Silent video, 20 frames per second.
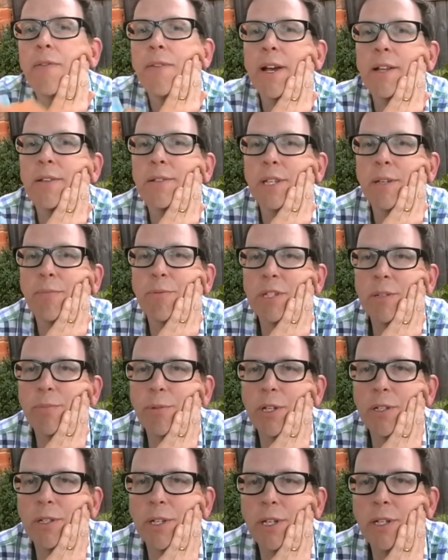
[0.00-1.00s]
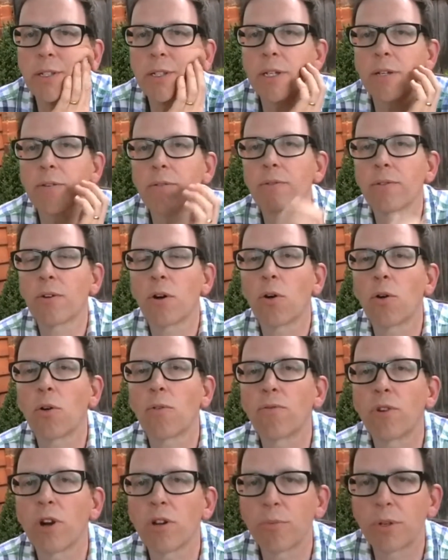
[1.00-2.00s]
that seems to be indicative
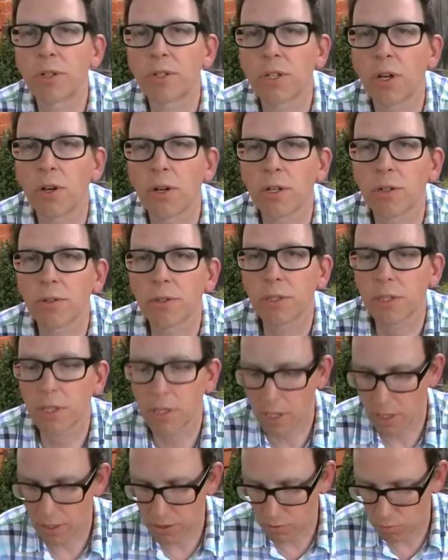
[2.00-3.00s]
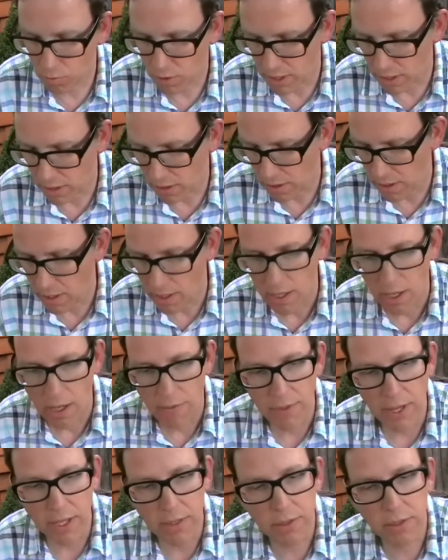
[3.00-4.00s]
of Roman tiles as well.
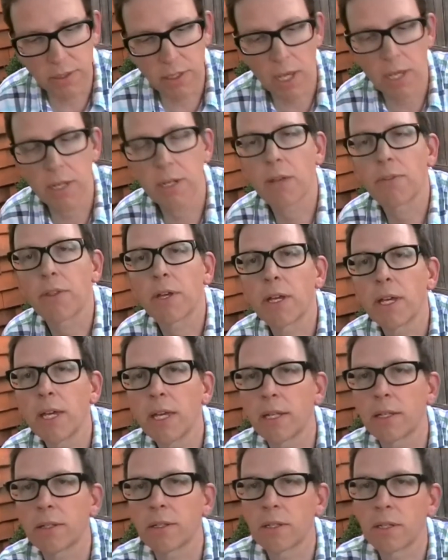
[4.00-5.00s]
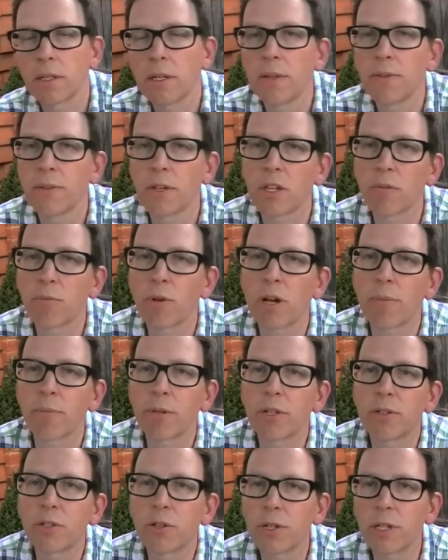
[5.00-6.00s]
That's another hint that you might be
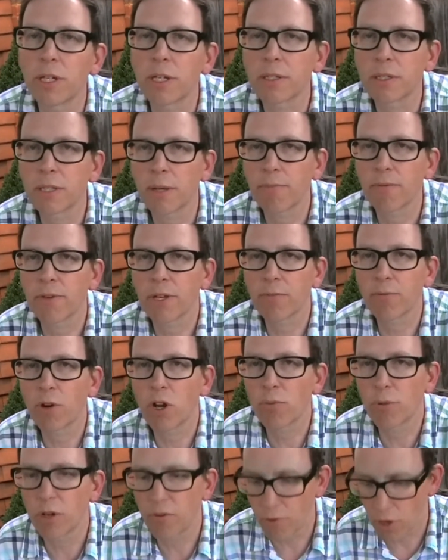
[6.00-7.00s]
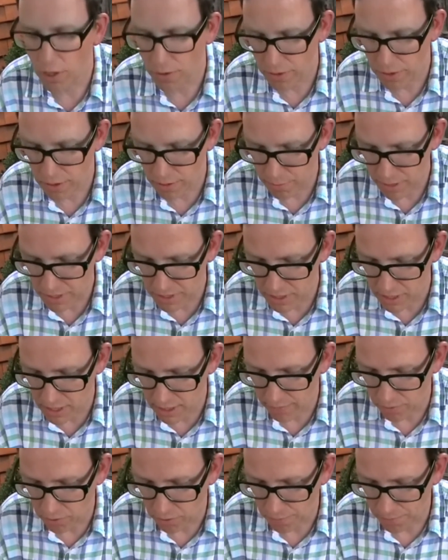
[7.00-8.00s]
looking at something Roman rather than
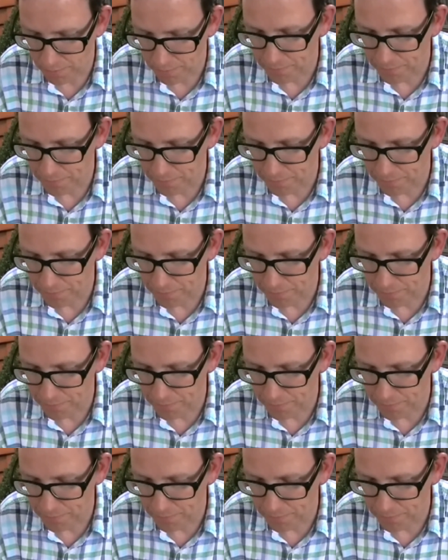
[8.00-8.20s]
medieval.